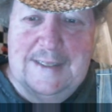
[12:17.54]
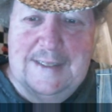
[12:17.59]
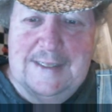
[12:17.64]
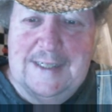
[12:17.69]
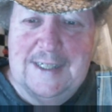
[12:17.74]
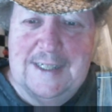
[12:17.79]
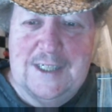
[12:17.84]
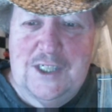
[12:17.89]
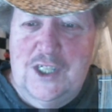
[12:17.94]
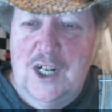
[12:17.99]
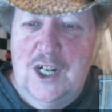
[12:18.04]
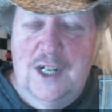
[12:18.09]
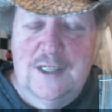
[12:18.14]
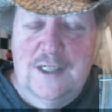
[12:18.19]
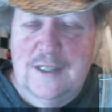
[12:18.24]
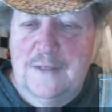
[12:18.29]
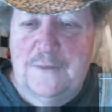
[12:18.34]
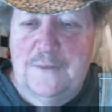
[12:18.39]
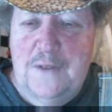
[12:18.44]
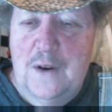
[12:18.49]
didn't charge
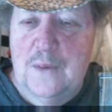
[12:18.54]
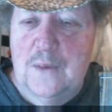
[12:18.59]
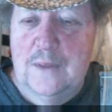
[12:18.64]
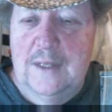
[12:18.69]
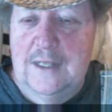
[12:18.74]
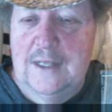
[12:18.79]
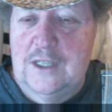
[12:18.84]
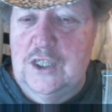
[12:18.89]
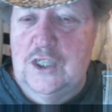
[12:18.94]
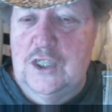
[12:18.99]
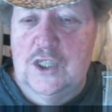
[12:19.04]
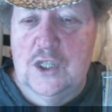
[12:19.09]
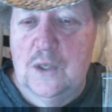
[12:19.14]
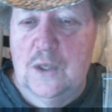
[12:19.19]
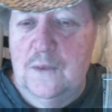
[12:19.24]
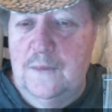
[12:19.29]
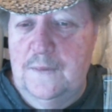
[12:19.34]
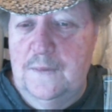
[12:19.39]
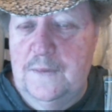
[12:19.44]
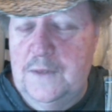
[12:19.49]
your phone unless you
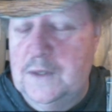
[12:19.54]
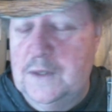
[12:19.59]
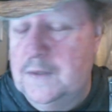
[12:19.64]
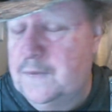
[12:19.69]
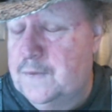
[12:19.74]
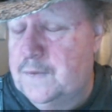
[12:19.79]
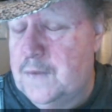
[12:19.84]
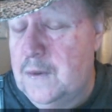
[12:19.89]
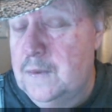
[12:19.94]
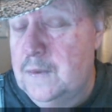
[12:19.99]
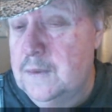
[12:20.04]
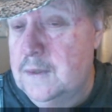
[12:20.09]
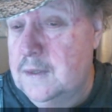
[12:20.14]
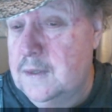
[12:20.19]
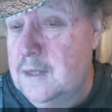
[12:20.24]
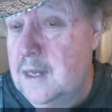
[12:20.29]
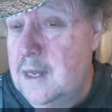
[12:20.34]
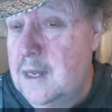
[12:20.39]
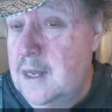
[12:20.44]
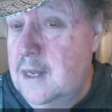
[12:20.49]
phone
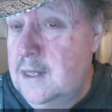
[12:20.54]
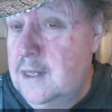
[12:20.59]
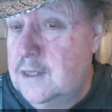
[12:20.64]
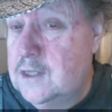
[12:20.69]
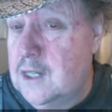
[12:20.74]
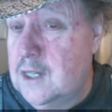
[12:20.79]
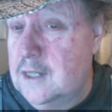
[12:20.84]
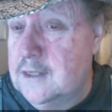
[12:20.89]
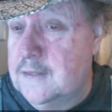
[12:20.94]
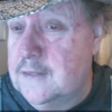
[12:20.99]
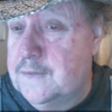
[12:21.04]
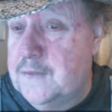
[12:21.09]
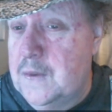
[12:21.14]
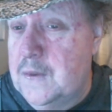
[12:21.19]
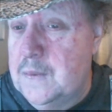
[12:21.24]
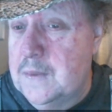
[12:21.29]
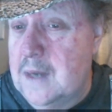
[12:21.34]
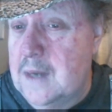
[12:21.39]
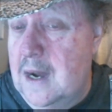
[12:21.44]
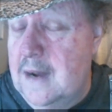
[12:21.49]
charge the
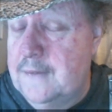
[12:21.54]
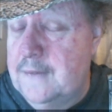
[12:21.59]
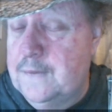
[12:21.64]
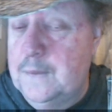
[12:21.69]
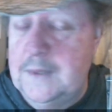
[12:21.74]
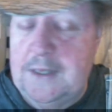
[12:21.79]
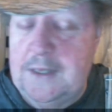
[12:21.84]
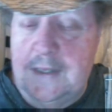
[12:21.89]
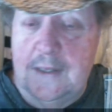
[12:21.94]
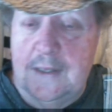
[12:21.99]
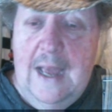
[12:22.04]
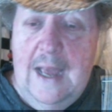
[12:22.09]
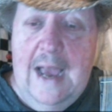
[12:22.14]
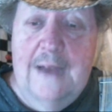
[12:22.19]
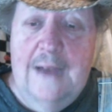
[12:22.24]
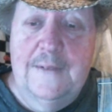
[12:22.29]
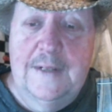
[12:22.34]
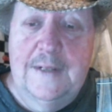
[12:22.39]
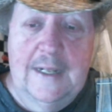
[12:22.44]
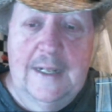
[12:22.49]
phone off. We still
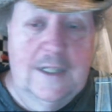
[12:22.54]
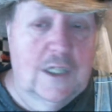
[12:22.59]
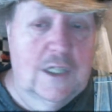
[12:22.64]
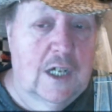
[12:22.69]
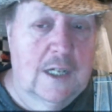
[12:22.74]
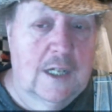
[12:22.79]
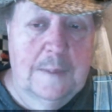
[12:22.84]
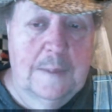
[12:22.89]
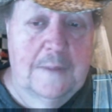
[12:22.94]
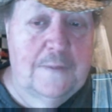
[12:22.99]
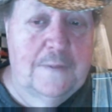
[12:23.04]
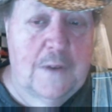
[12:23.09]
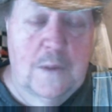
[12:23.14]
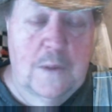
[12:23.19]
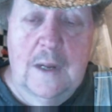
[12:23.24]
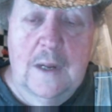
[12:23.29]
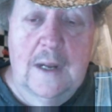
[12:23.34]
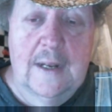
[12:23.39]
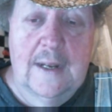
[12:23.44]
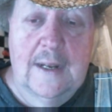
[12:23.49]
have it, and I charge my
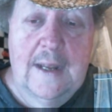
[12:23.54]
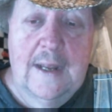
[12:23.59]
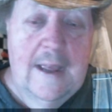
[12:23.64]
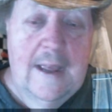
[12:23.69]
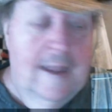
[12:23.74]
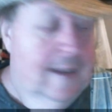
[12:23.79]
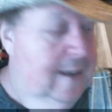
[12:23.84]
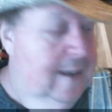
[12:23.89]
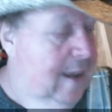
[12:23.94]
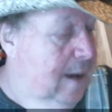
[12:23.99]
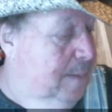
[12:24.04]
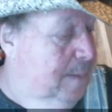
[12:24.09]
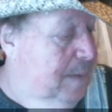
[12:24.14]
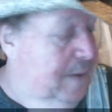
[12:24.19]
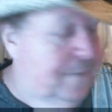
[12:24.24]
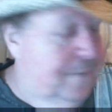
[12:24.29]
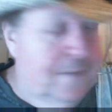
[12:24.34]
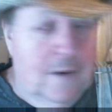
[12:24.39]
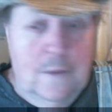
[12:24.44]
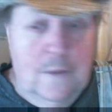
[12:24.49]
phone on it. Now my
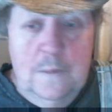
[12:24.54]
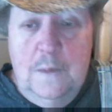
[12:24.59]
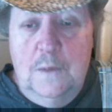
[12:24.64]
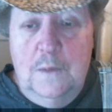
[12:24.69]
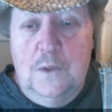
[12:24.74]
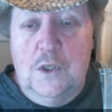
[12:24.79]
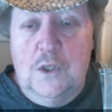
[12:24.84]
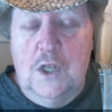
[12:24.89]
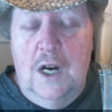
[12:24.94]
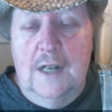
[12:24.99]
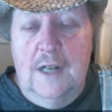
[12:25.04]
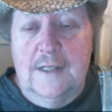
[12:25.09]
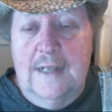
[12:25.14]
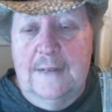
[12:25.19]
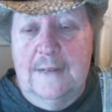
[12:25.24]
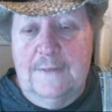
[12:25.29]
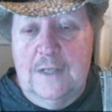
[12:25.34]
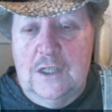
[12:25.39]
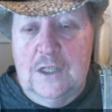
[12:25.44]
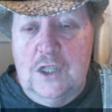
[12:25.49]
phone won't charge. I
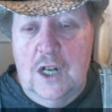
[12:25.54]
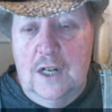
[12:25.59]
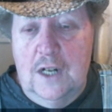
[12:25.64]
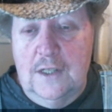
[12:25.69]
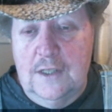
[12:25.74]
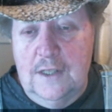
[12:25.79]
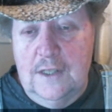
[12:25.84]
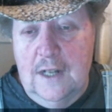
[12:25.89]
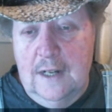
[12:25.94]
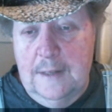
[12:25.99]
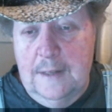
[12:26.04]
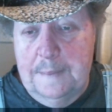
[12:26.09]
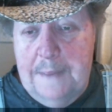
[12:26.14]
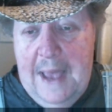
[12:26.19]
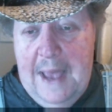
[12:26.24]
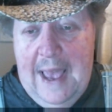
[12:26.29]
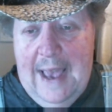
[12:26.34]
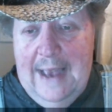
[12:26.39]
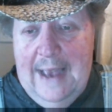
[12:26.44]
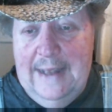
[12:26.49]
have to charge it on a
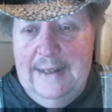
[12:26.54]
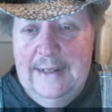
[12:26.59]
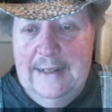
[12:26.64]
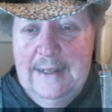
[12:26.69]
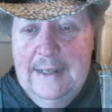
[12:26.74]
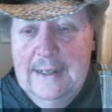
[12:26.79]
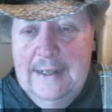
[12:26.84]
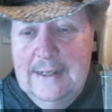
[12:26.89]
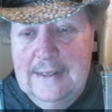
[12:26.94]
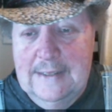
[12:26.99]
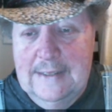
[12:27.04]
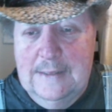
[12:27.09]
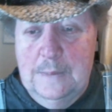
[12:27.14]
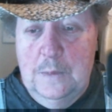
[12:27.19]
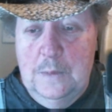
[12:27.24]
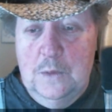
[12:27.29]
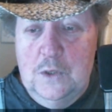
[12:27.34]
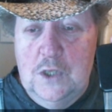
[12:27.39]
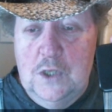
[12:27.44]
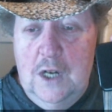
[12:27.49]
pad because it
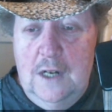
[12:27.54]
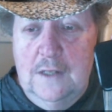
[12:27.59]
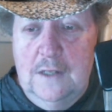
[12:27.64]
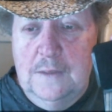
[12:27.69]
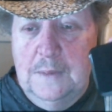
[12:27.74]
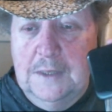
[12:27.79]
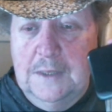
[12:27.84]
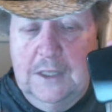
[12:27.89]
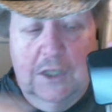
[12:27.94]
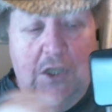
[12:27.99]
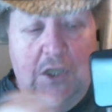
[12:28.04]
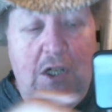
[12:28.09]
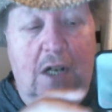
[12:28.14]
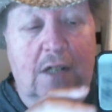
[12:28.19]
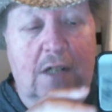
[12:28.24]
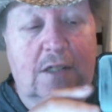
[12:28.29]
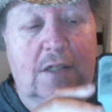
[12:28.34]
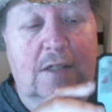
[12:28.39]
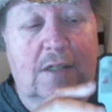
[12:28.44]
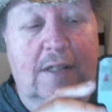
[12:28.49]
won't charge with the
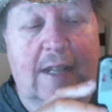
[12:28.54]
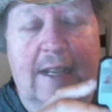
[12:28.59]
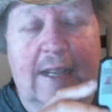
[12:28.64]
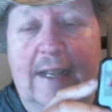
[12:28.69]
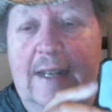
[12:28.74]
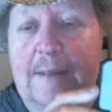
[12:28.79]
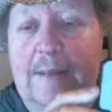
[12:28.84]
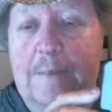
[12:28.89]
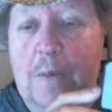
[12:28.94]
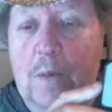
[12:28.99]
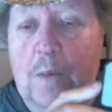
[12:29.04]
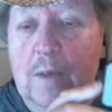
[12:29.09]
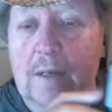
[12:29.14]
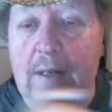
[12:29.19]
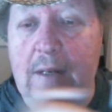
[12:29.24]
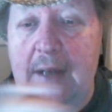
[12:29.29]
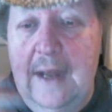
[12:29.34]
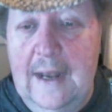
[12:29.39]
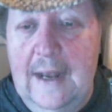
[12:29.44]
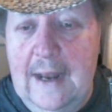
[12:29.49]
charger thing anymore.
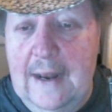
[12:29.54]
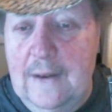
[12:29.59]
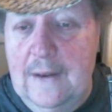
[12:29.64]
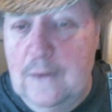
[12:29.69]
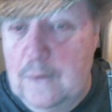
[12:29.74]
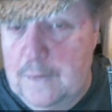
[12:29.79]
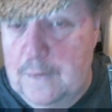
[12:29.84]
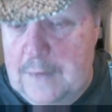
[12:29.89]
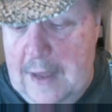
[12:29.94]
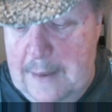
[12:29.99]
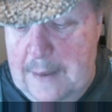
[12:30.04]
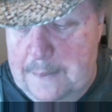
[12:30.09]
And I don't know if that